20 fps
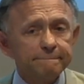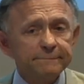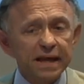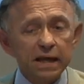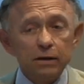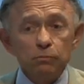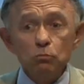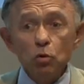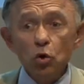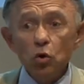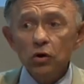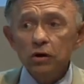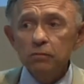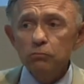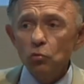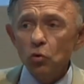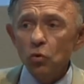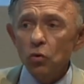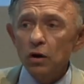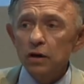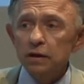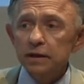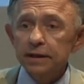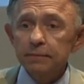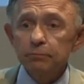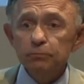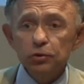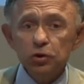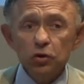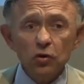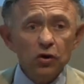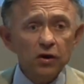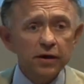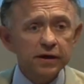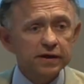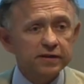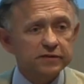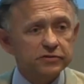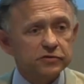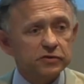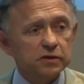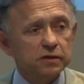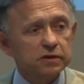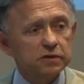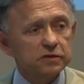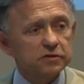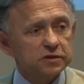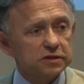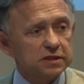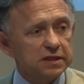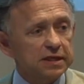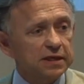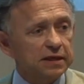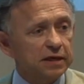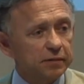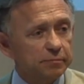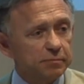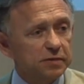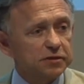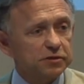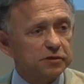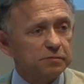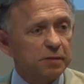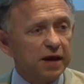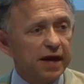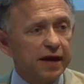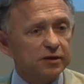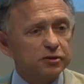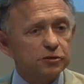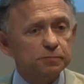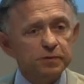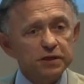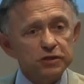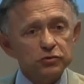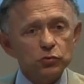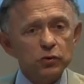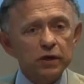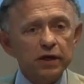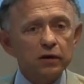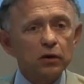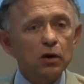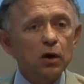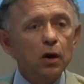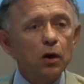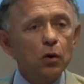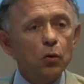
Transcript: And more and more employees see a mismatch between